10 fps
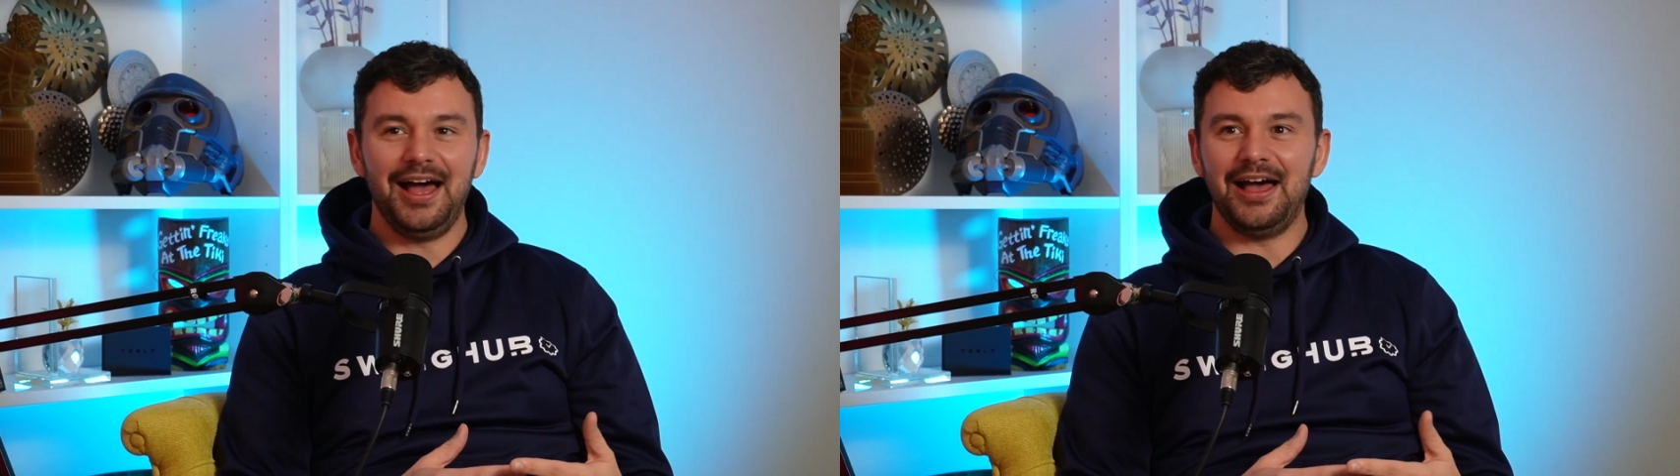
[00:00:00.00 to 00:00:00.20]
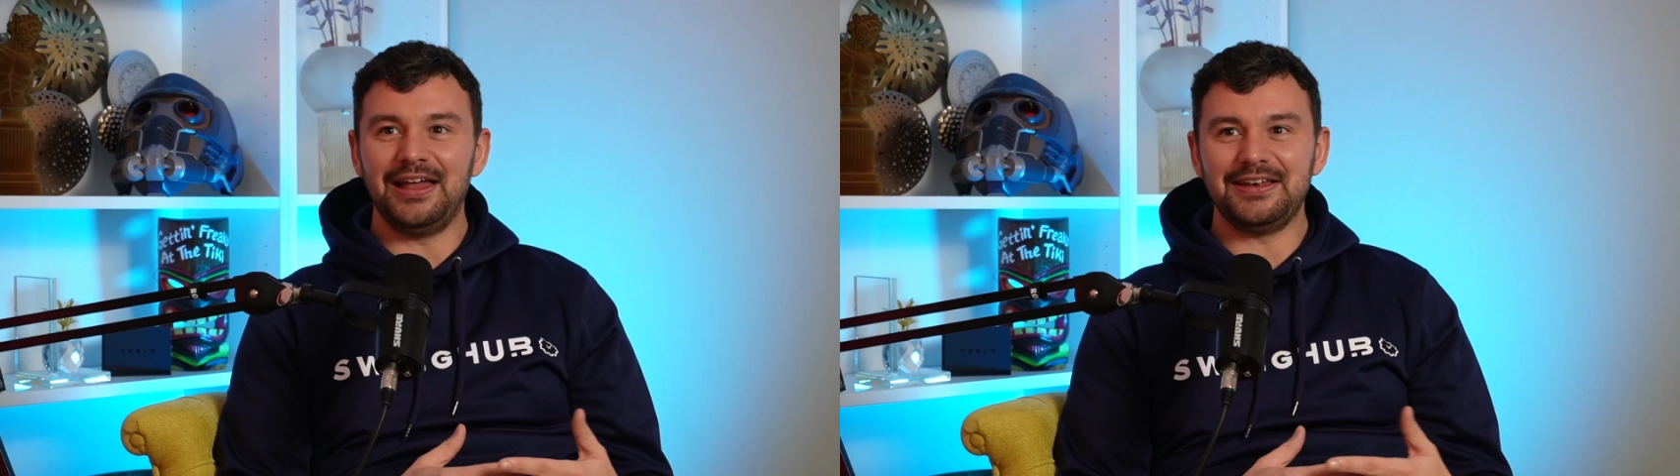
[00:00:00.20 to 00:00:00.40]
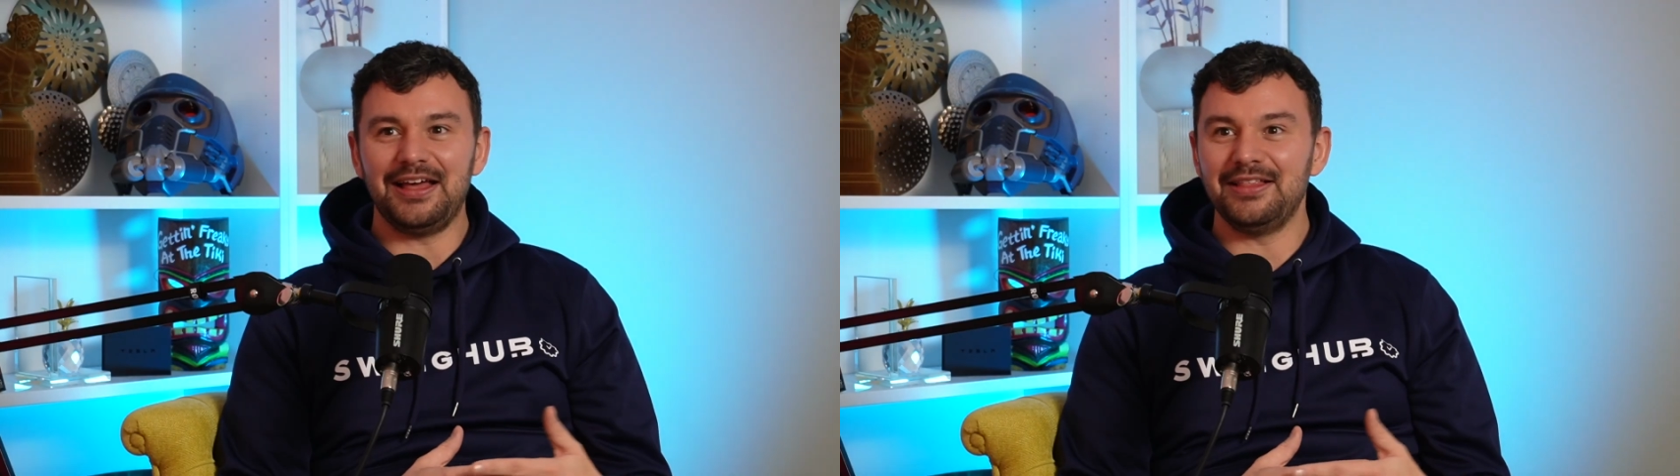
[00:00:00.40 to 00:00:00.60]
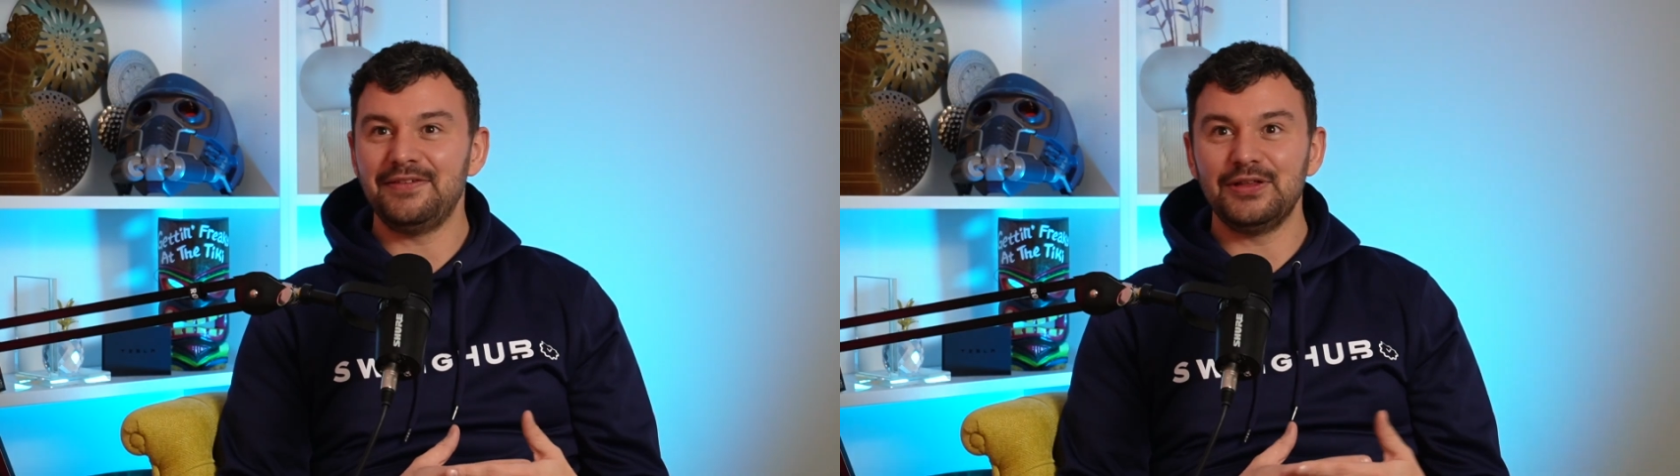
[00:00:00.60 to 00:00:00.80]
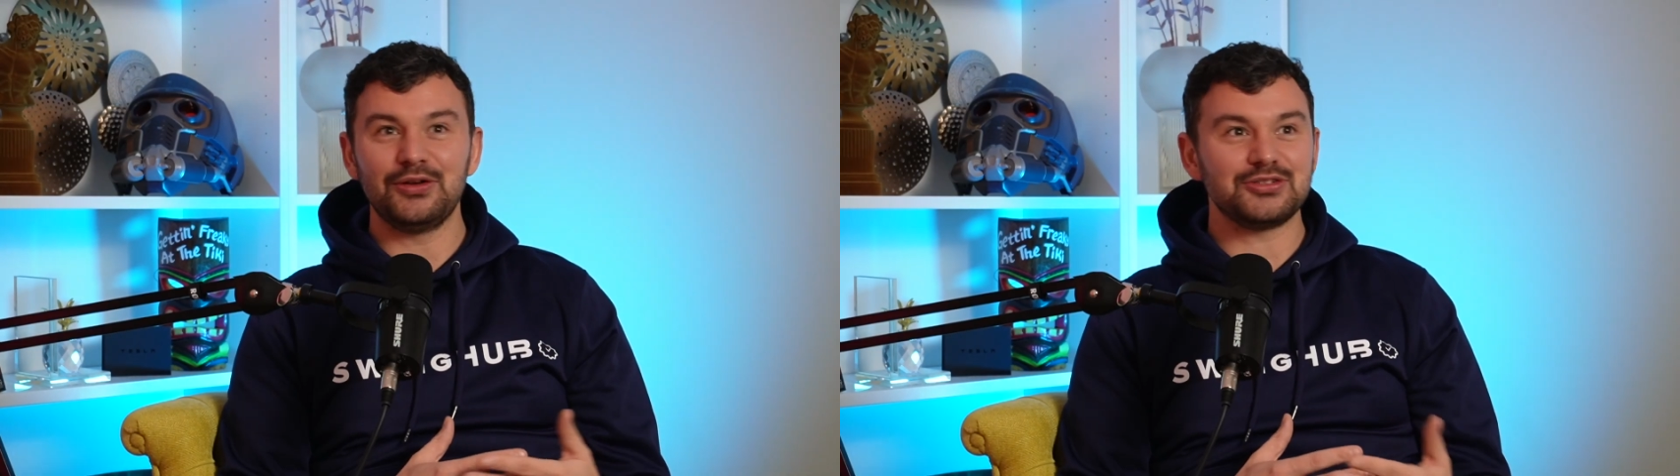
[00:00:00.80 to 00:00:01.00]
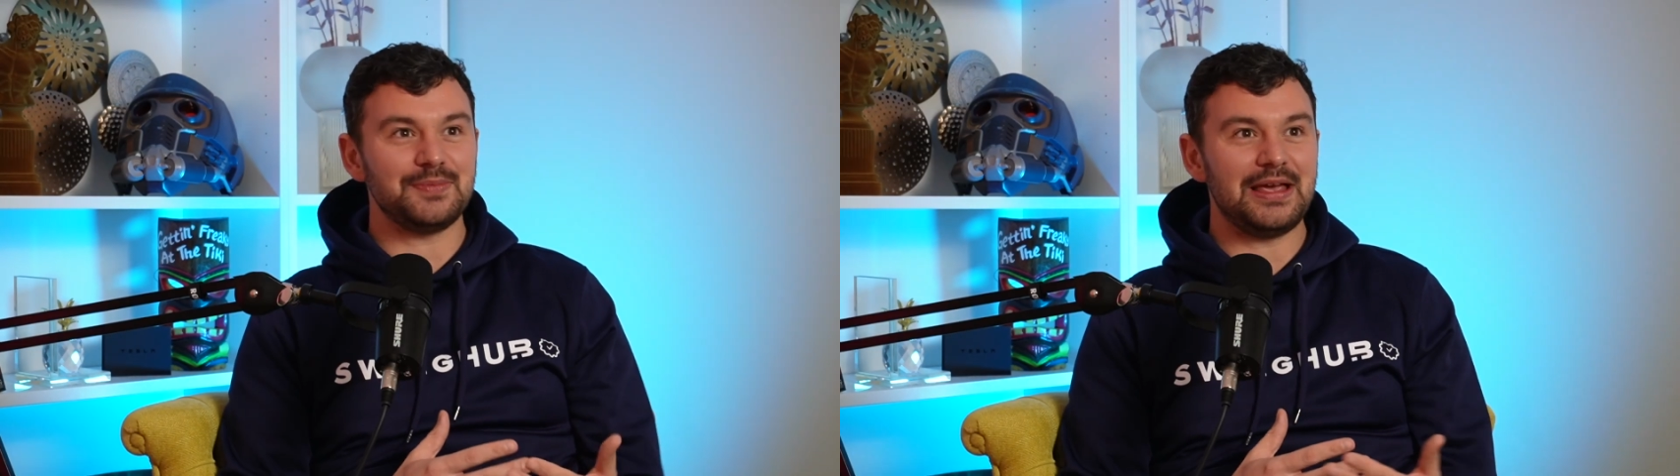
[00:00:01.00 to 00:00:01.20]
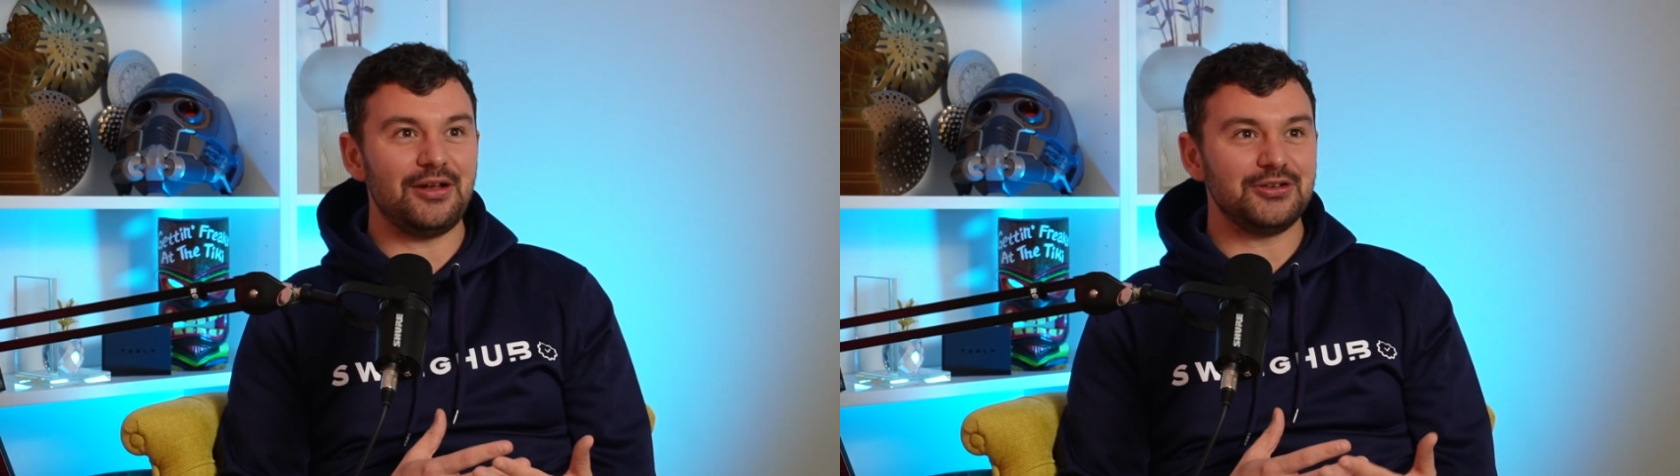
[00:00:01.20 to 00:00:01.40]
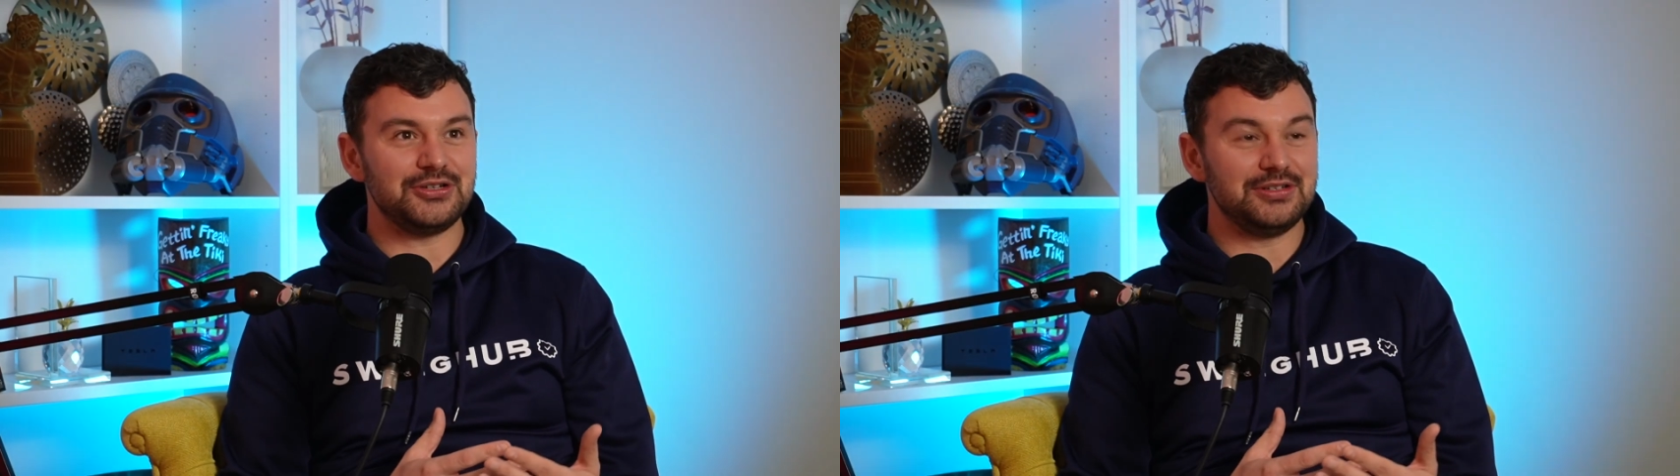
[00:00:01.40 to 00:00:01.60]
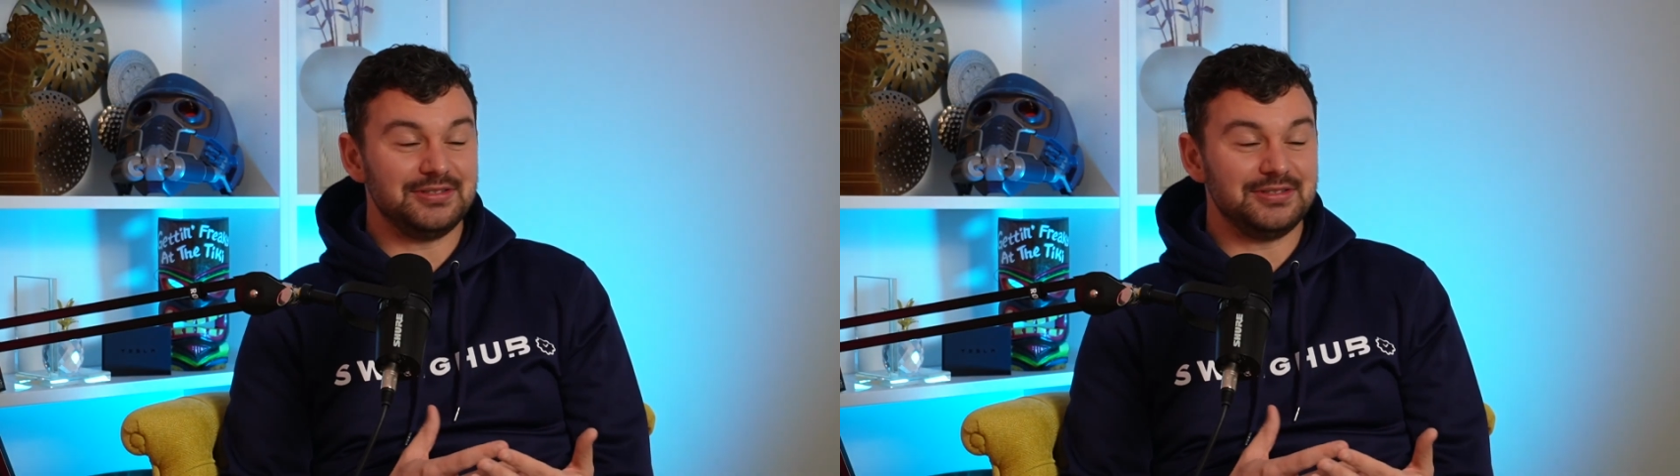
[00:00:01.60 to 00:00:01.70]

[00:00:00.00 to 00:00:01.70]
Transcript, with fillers: And Olivia looks at me and all she